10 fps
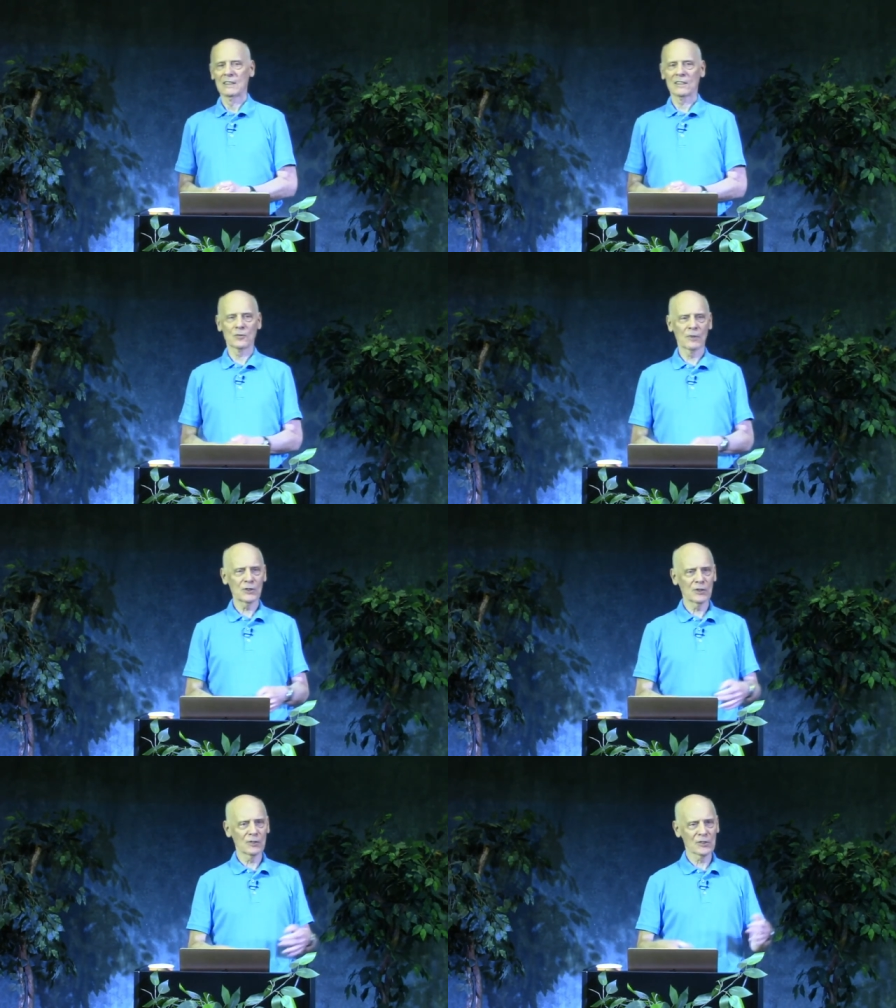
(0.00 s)
Because
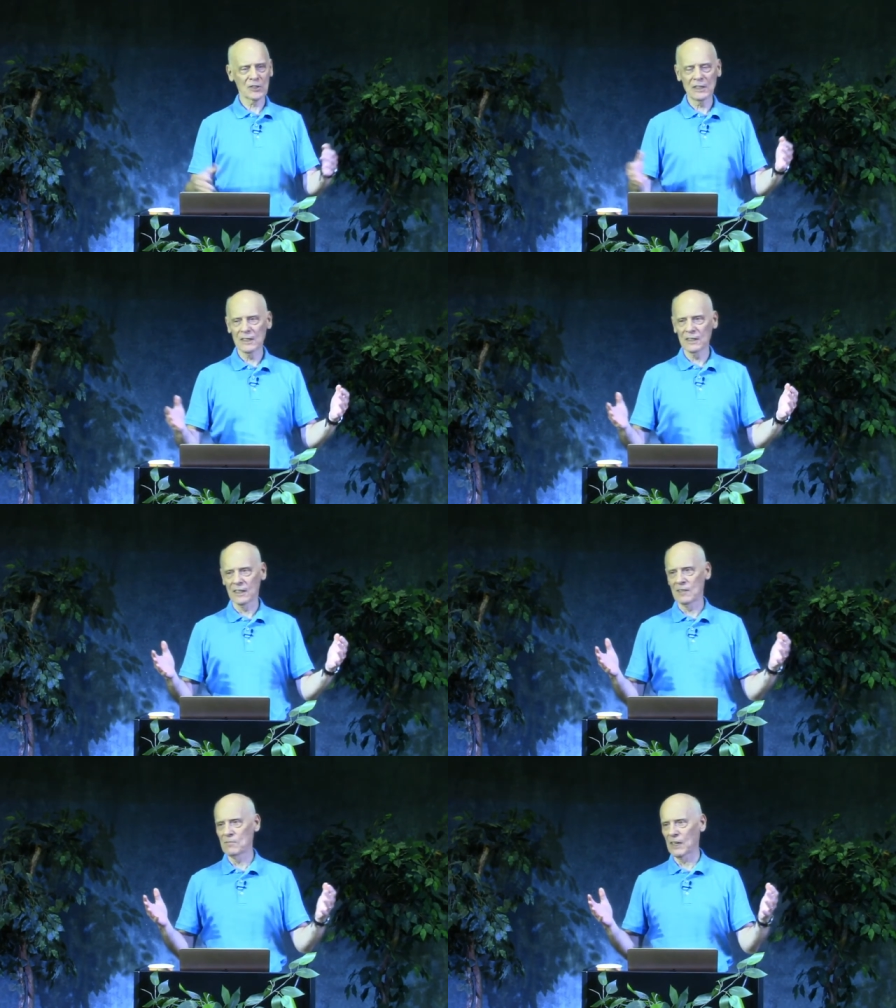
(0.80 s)
what you'll see
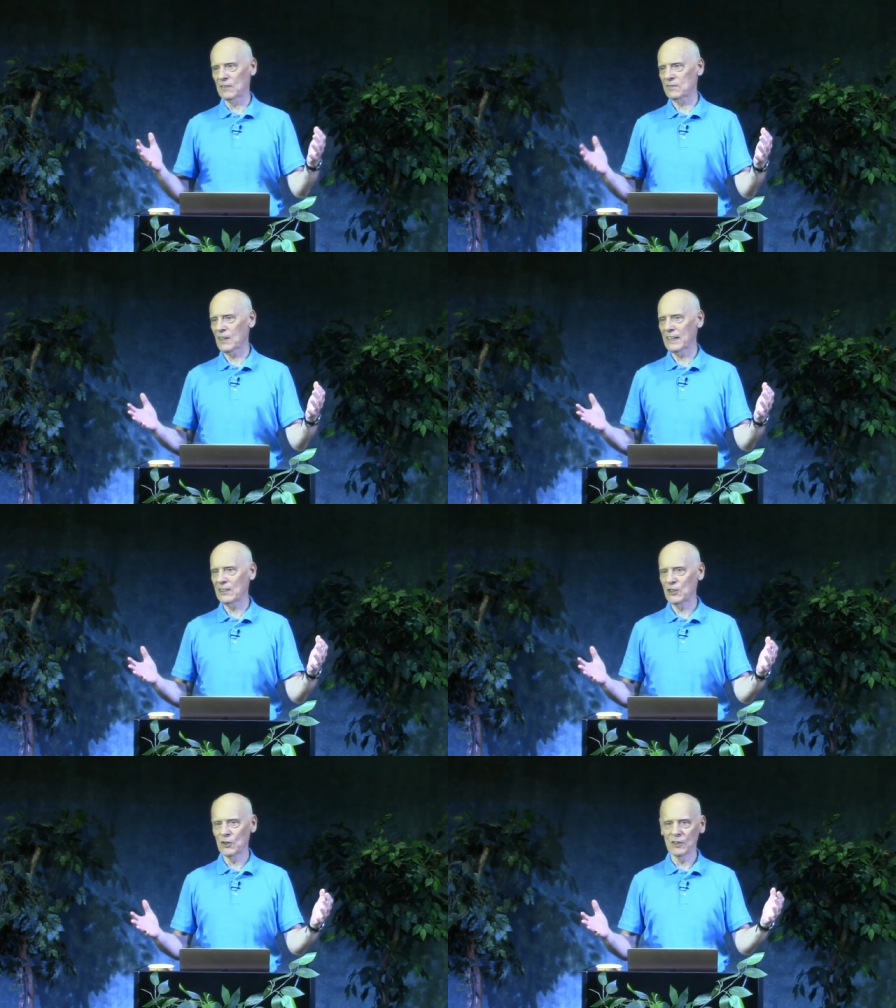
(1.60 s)
in my
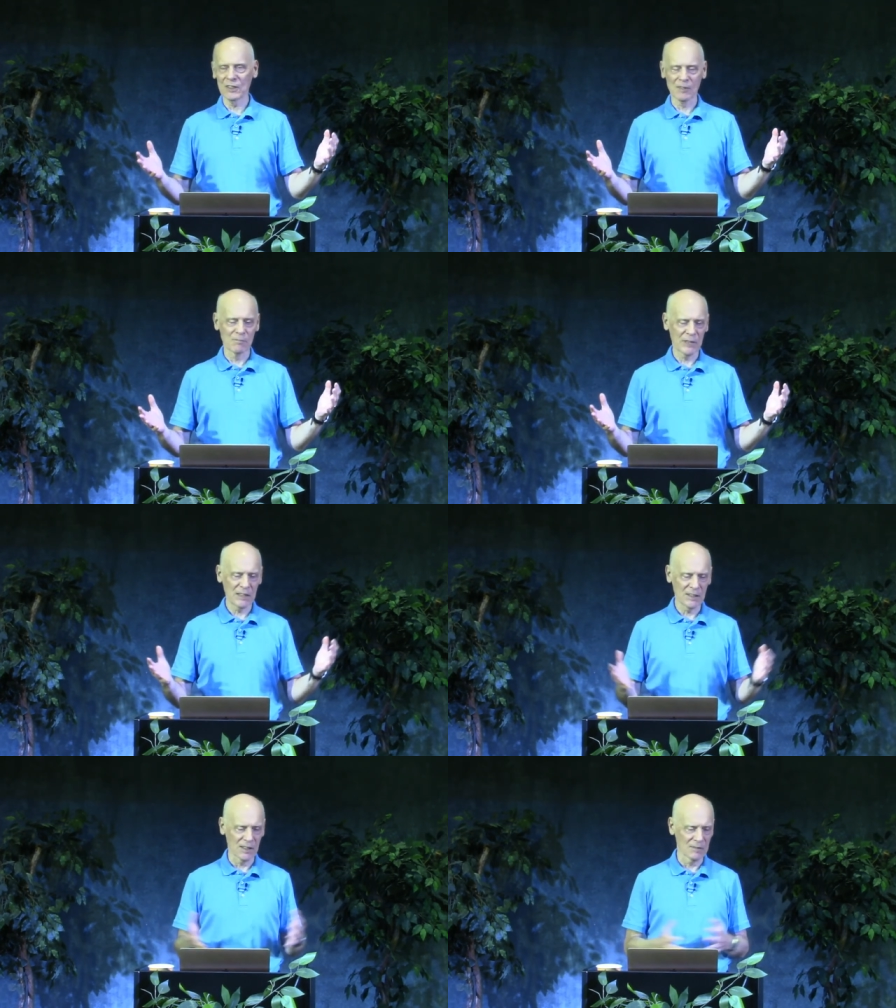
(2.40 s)
fine-tuning
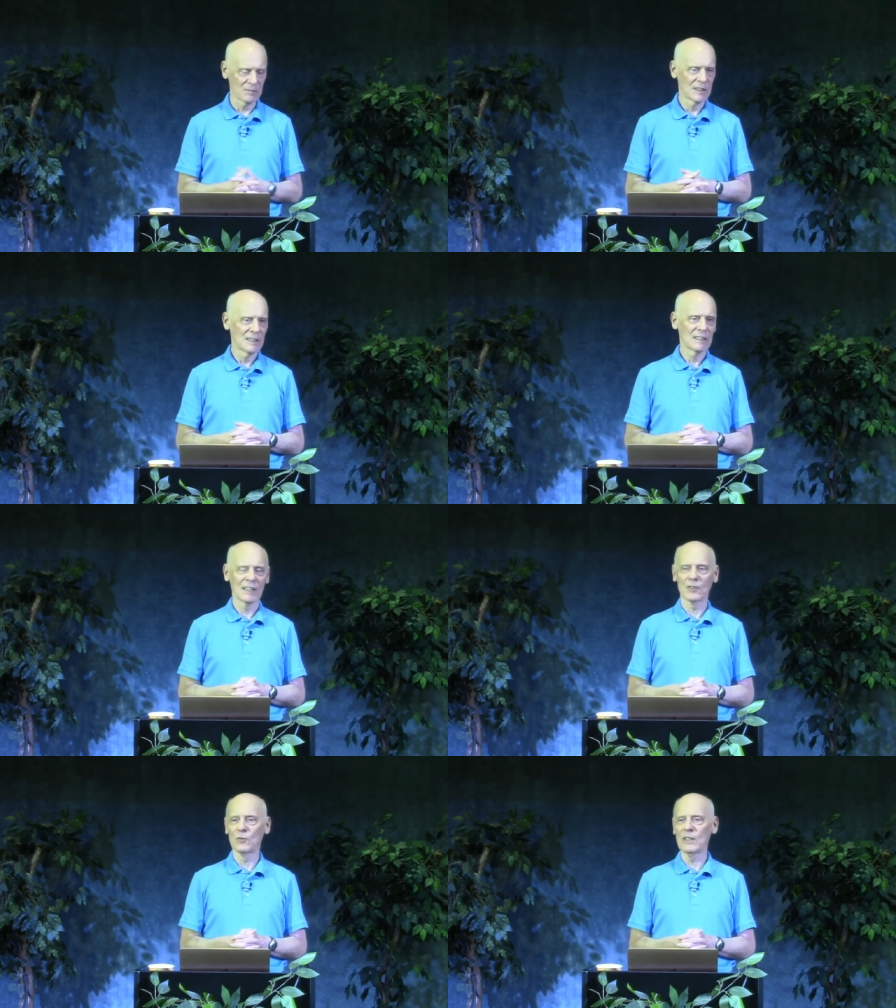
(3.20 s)
compendium
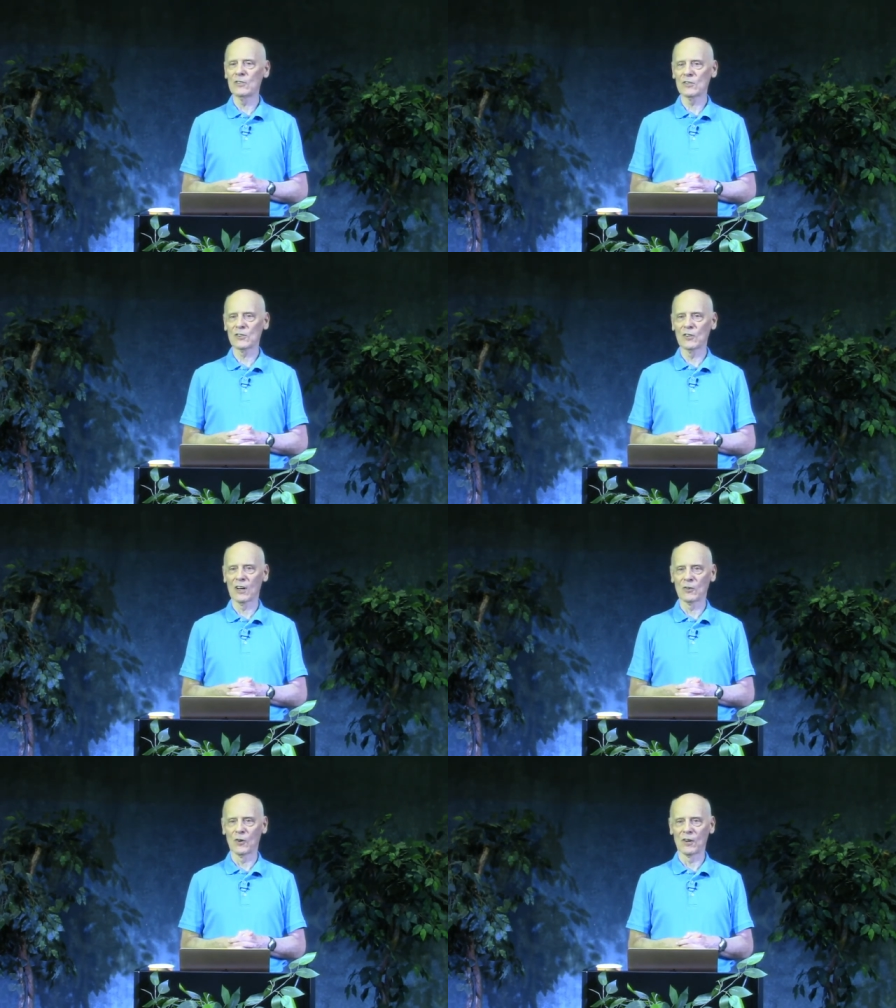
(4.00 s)
at
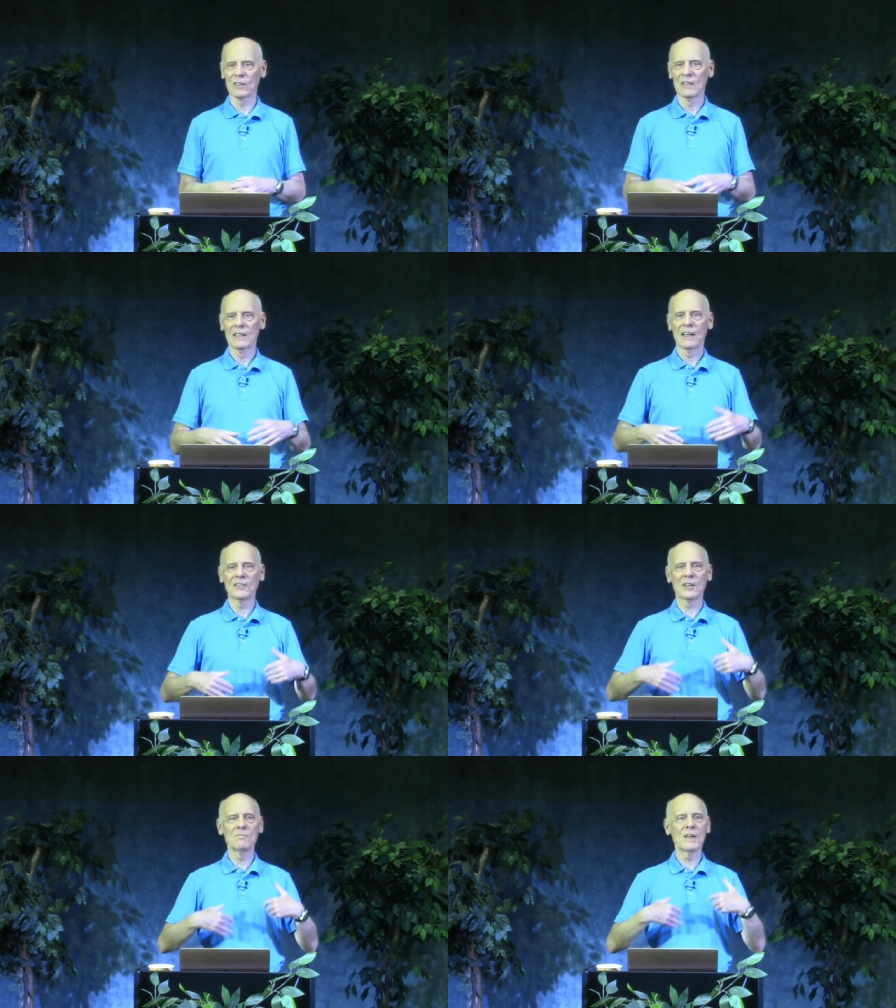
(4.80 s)
reasons.org
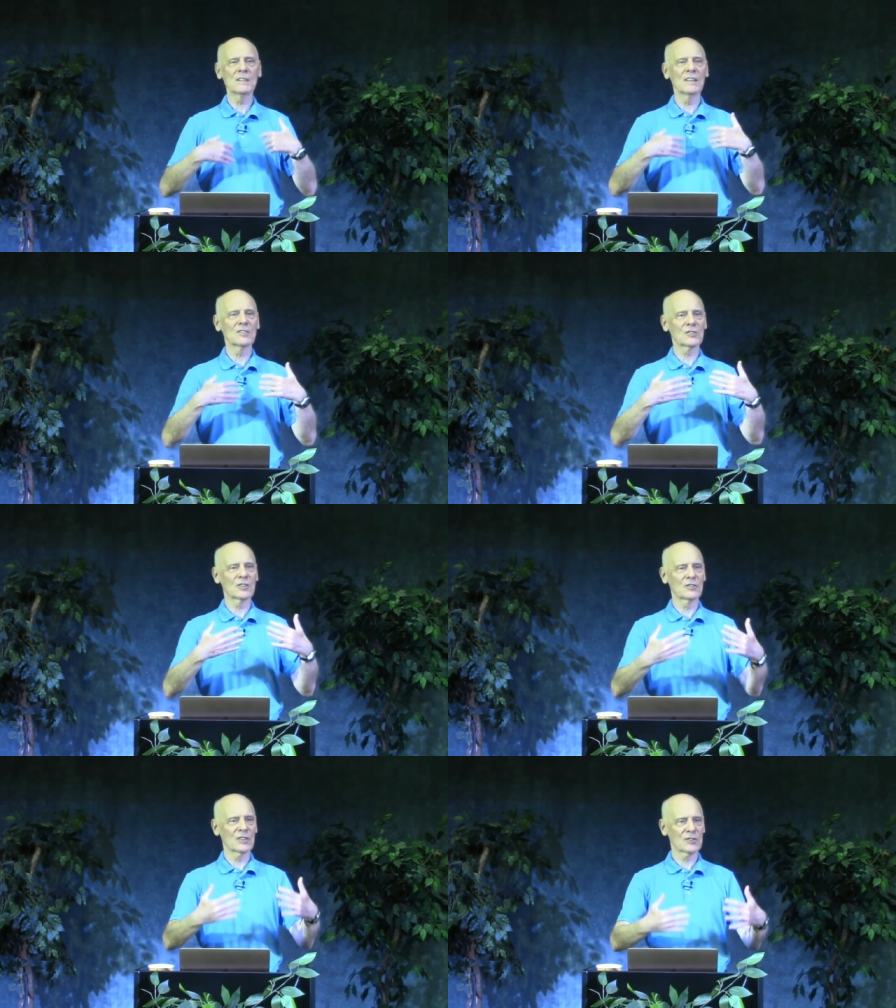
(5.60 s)
is I'm making a
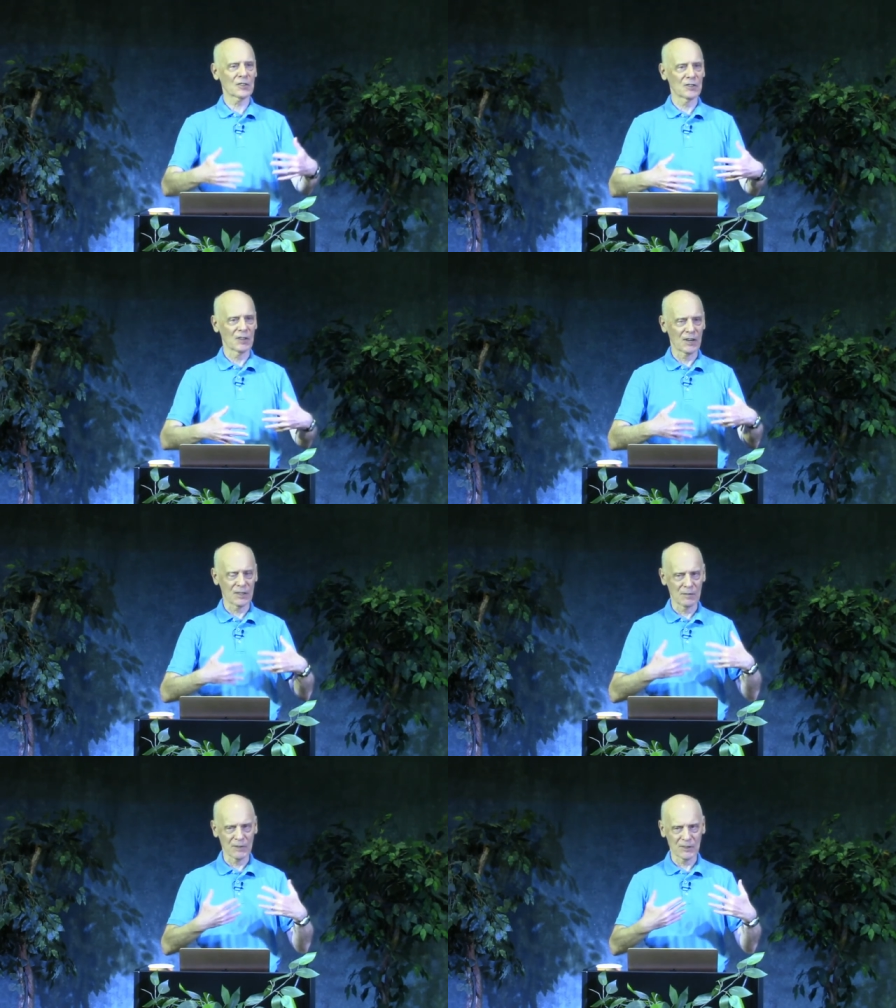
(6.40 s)
statistical
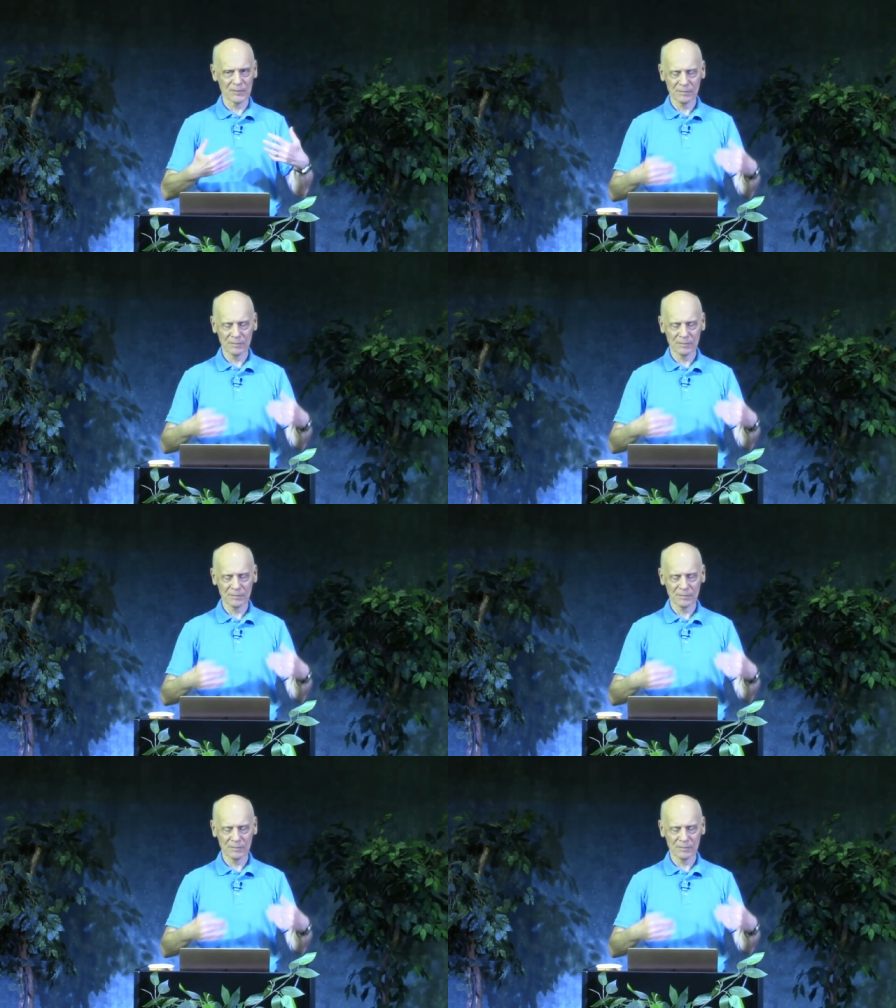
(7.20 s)
argument.